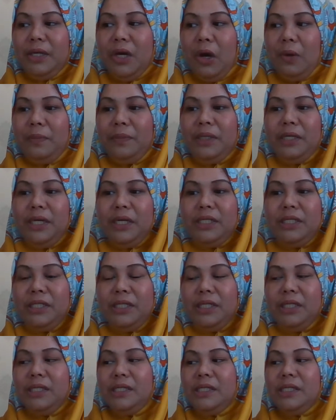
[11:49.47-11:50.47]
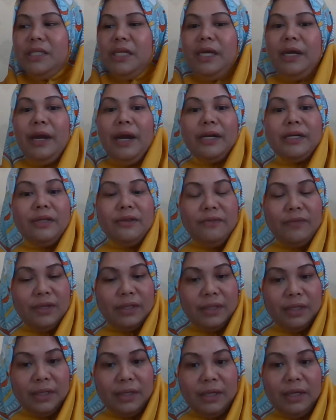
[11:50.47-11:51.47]
communications
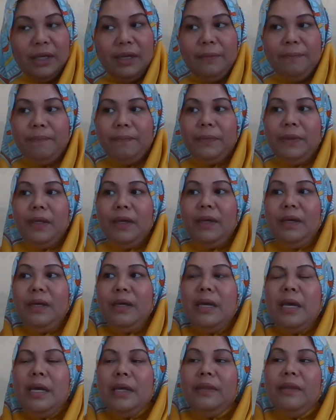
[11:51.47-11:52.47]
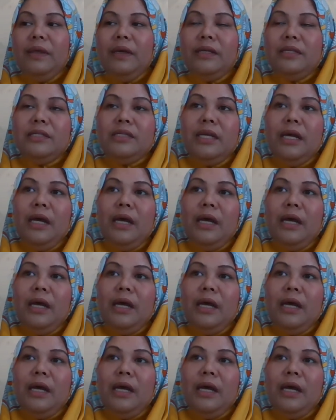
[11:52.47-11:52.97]
activity. Yeah, there's